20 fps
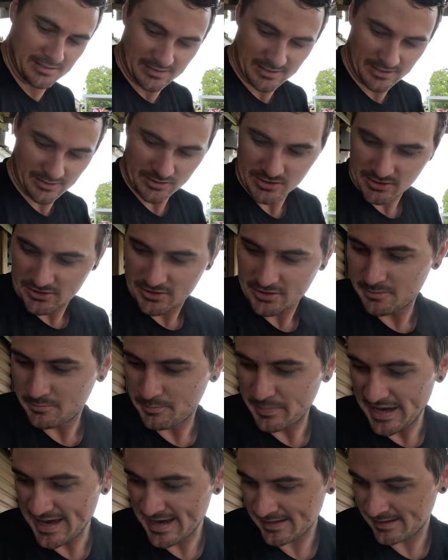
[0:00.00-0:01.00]
Now we've got to do the
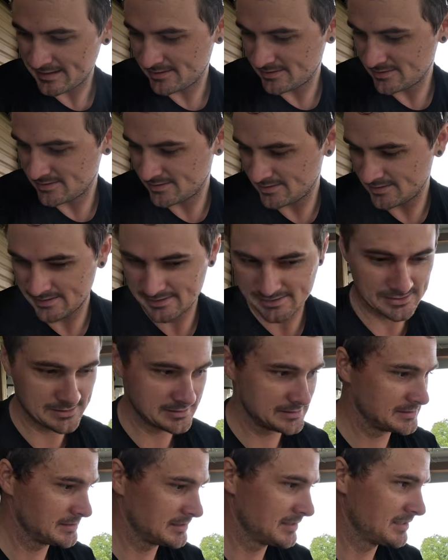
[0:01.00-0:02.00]
back.
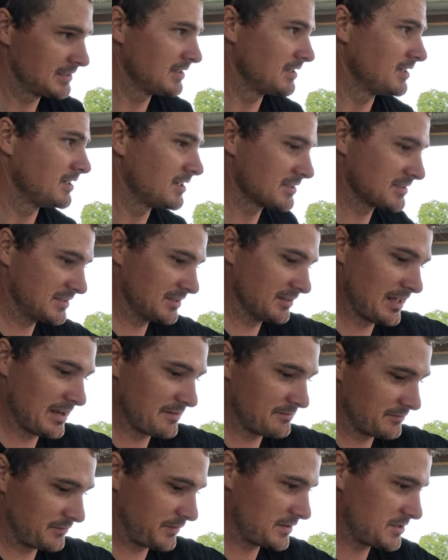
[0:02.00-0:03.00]
I still
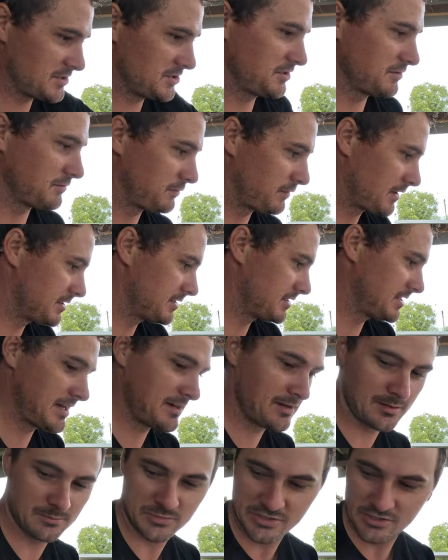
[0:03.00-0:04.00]
haven't finished the front
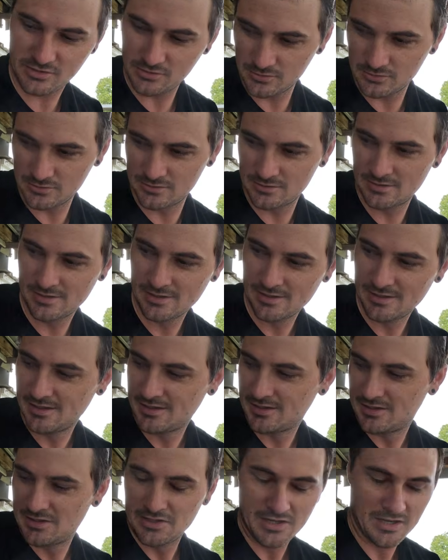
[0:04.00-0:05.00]
yet. I'm just doing,
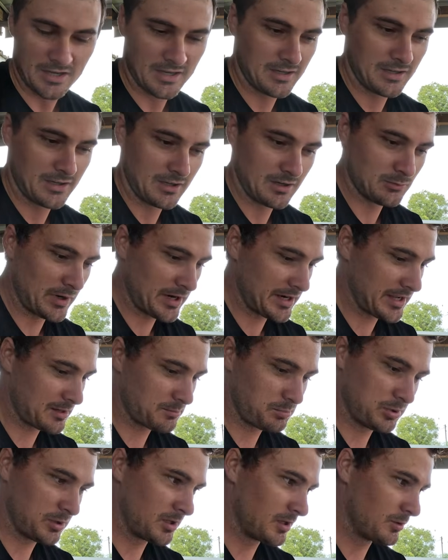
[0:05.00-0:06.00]
I run out
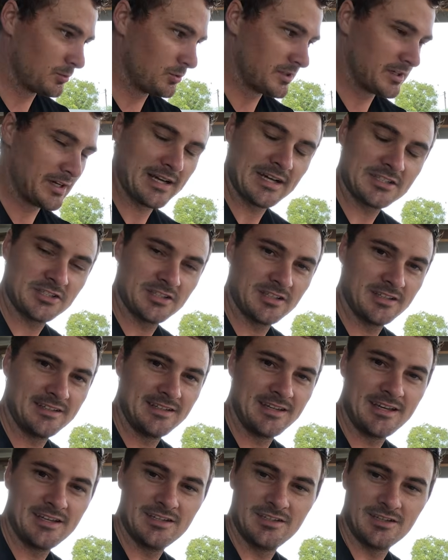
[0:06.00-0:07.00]
of plywood. I actually
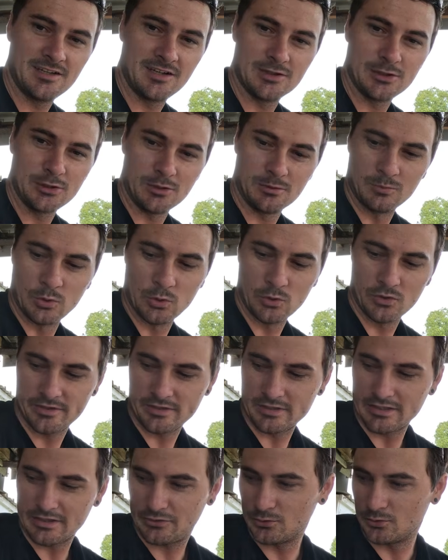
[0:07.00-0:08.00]
needed a lot more
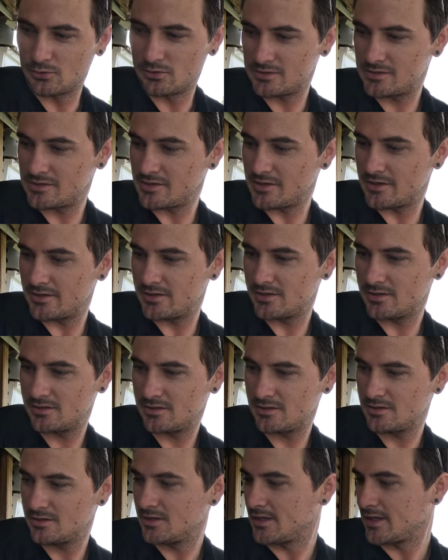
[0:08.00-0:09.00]
than I thought. So
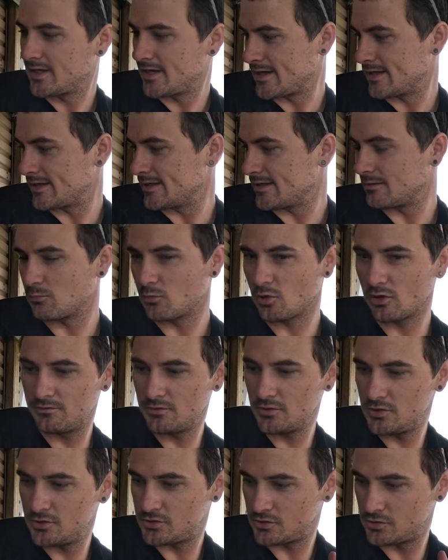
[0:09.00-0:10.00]
I've
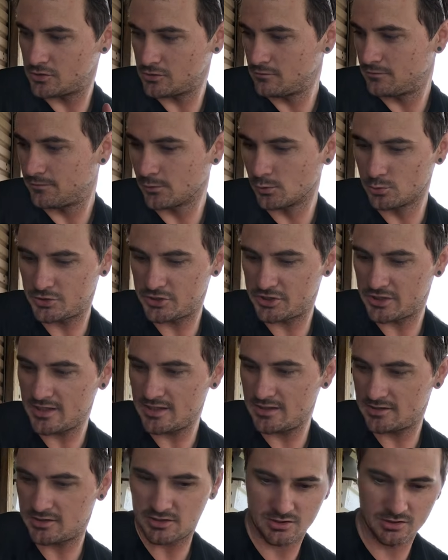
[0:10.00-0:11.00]
used 2 full
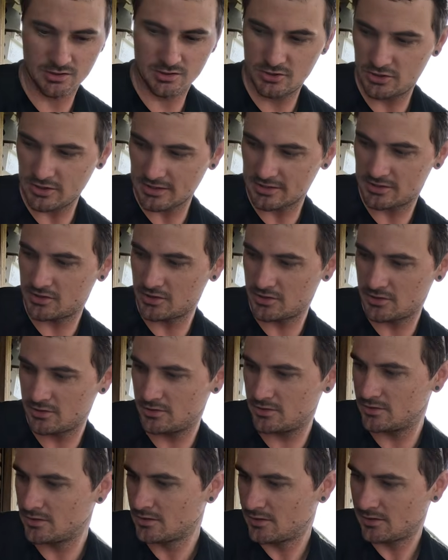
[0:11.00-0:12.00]
sheets just to
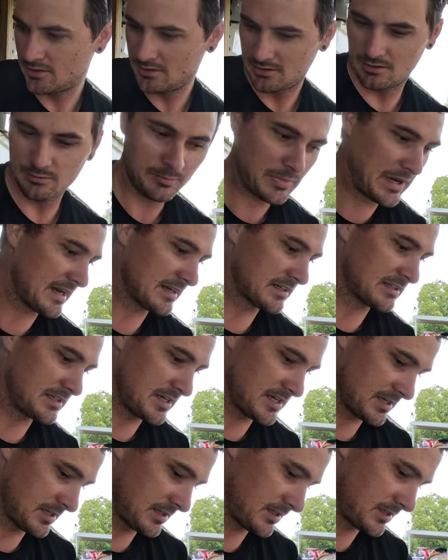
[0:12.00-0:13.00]
do the back
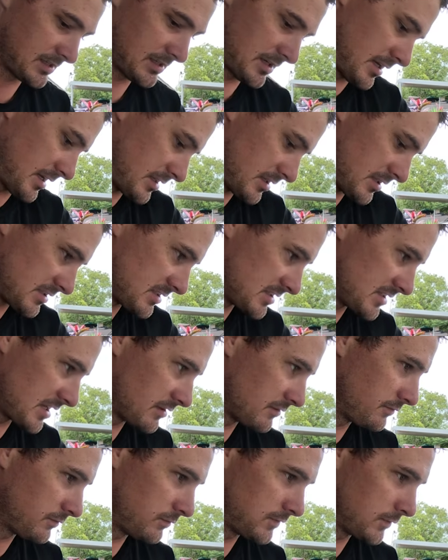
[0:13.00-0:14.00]
deck and this
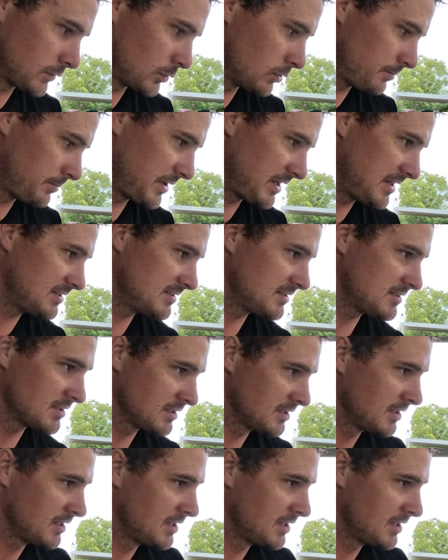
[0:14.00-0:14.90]
center floor piece.